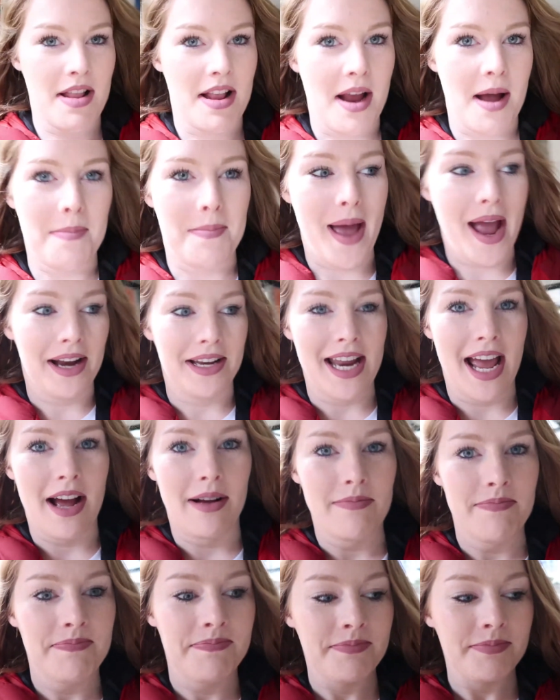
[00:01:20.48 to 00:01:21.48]
we have to come back
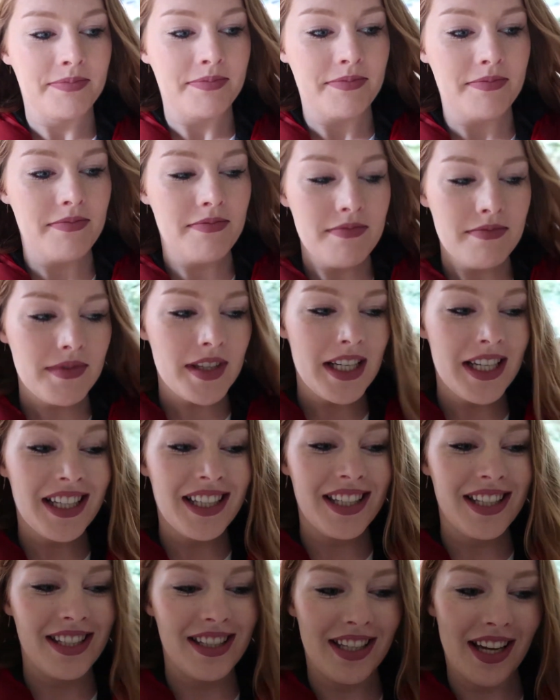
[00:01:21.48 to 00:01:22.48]
down.
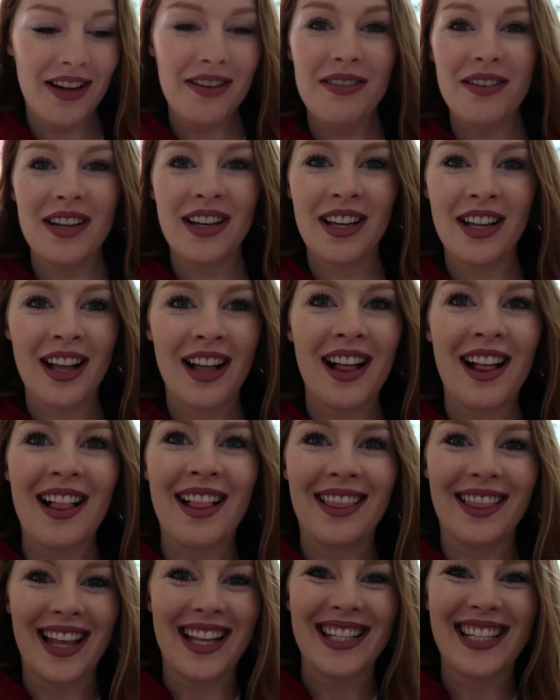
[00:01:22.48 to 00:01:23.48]
So
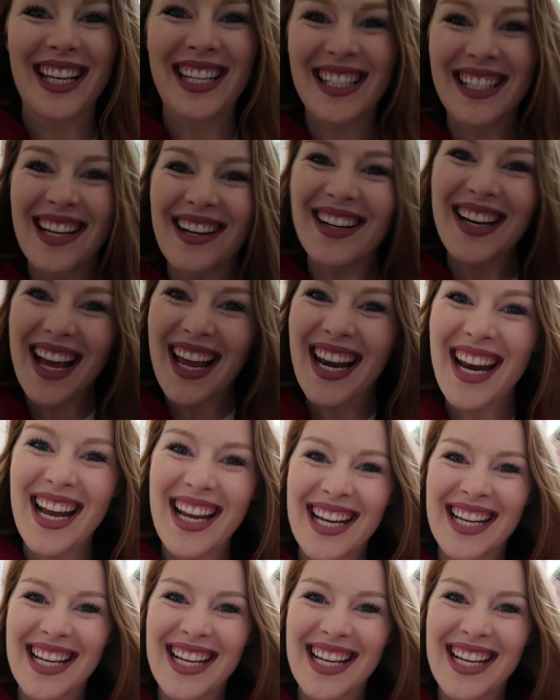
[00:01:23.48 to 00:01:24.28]
let's get started.